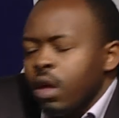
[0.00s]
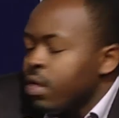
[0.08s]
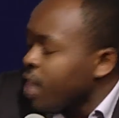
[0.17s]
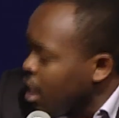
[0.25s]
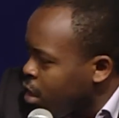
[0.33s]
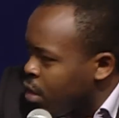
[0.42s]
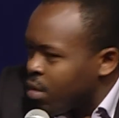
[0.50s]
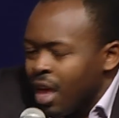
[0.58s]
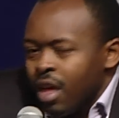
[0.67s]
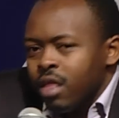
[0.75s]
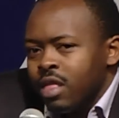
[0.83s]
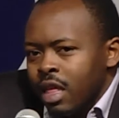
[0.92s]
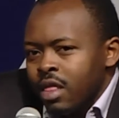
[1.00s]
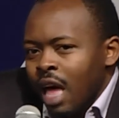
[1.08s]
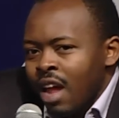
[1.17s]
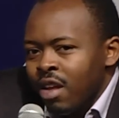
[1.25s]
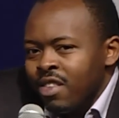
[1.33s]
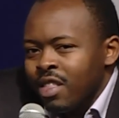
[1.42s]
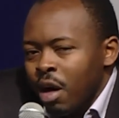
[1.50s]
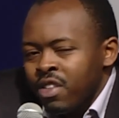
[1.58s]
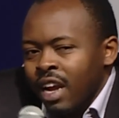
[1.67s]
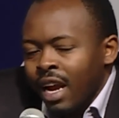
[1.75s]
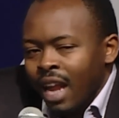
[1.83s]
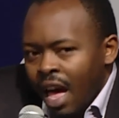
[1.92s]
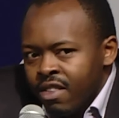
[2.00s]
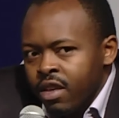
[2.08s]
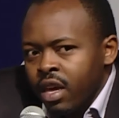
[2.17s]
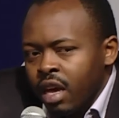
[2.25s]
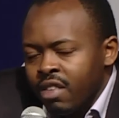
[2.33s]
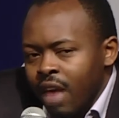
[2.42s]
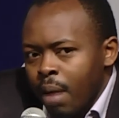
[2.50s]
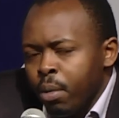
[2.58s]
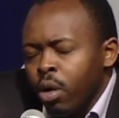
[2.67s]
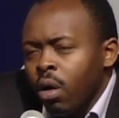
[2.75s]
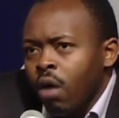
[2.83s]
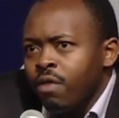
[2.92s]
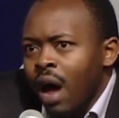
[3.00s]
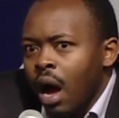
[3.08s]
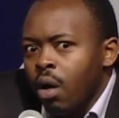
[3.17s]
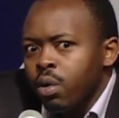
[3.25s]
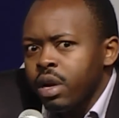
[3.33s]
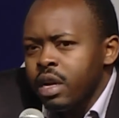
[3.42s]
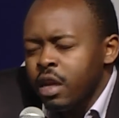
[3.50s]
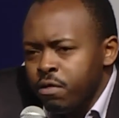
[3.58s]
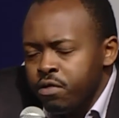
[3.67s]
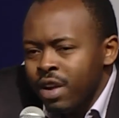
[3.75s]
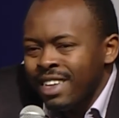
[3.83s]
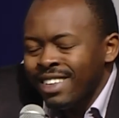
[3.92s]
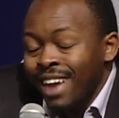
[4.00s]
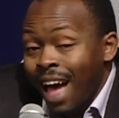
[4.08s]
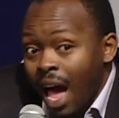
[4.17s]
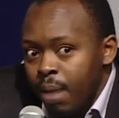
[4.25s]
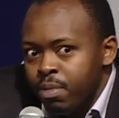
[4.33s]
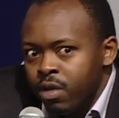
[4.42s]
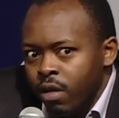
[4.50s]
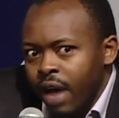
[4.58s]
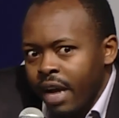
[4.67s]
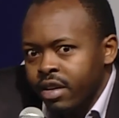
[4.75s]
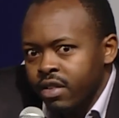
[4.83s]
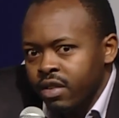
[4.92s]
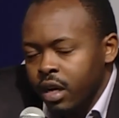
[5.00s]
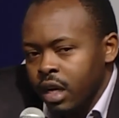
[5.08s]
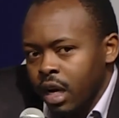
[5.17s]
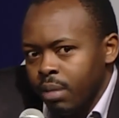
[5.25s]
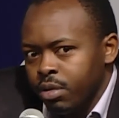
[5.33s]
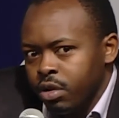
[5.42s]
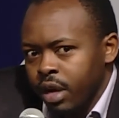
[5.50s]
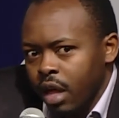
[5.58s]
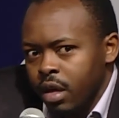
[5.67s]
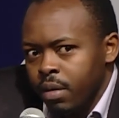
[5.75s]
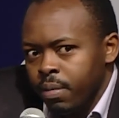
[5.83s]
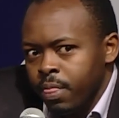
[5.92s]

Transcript: Thank you. That was a classic example of how different types of actors can come together.